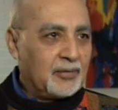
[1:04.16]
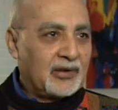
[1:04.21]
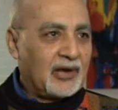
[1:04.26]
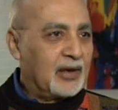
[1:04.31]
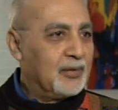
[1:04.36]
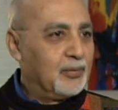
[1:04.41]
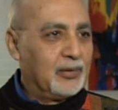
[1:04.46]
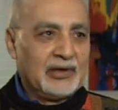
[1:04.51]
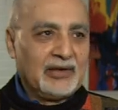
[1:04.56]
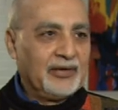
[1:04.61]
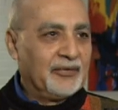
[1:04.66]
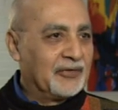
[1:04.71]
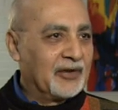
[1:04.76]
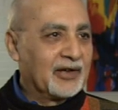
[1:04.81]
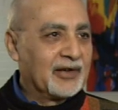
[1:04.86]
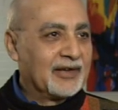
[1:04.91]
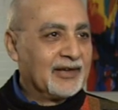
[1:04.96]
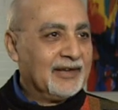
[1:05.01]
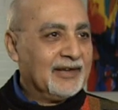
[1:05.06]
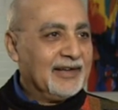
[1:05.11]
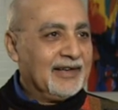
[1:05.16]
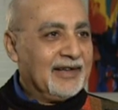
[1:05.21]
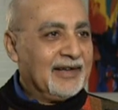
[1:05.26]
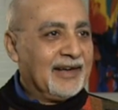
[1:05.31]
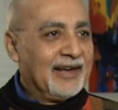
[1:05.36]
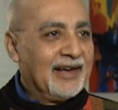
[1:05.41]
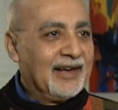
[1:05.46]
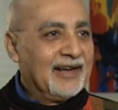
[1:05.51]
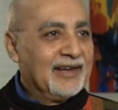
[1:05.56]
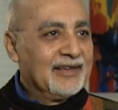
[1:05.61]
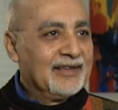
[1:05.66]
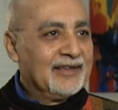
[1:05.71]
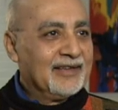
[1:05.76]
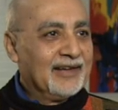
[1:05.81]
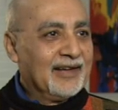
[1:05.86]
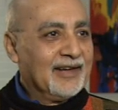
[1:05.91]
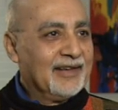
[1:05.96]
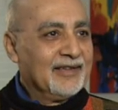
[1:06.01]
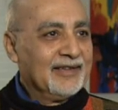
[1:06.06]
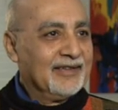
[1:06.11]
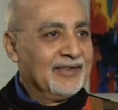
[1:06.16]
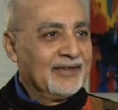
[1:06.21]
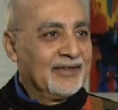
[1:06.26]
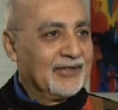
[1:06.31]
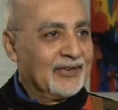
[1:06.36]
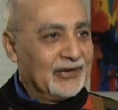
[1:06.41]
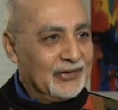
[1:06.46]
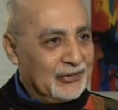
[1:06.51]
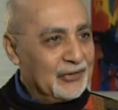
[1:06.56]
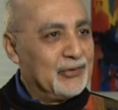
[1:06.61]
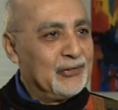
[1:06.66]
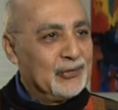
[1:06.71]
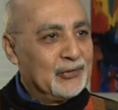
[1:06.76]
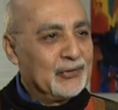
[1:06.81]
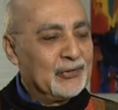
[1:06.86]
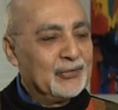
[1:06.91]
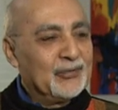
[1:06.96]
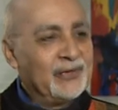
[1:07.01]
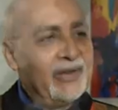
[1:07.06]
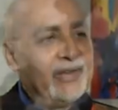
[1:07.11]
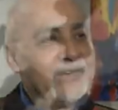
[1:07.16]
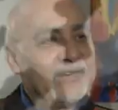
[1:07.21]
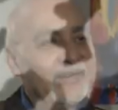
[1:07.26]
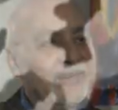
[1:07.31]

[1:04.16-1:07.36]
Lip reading: I believed her and continued to paint.